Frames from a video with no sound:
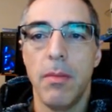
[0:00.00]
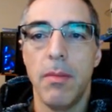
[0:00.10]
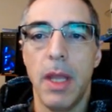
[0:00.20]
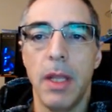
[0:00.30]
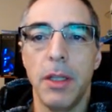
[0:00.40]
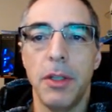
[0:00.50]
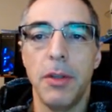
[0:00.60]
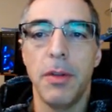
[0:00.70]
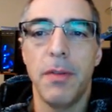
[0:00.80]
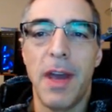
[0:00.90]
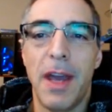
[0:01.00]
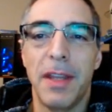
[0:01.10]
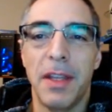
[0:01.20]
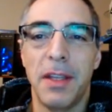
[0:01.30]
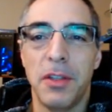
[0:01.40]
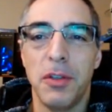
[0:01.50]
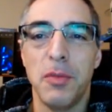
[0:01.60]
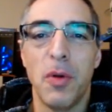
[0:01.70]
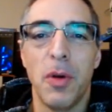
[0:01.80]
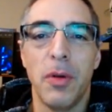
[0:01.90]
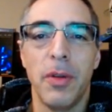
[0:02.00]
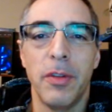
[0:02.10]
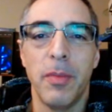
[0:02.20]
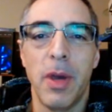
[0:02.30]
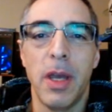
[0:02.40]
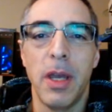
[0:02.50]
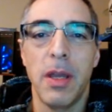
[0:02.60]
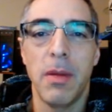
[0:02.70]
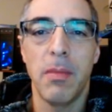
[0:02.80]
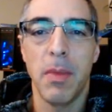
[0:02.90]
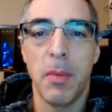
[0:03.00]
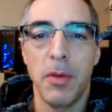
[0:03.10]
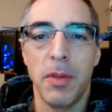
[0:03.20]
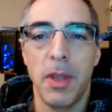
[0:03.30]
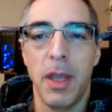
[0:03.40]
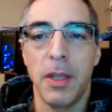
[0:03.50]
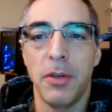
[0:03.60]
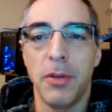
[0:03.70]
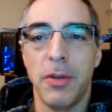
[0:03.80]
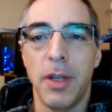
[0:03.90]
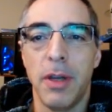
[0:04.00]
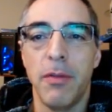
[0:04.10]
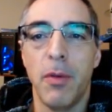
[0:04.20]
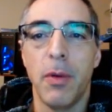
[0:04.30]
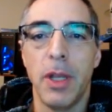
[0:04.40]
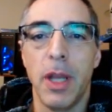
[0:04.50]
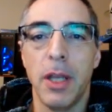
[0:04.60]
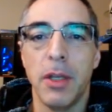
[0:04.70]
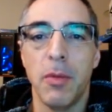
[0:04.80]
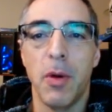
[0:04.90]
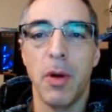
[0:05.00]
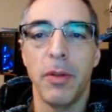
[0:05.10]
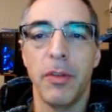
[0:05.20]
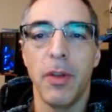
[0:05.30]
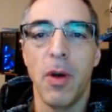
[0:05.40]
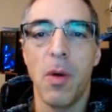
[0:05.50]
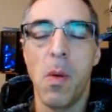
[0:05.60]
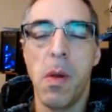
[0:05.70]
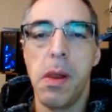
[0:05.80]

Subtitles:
mainly due to the fact that tomorrow is my birthday. I turn 49 tomorrow, so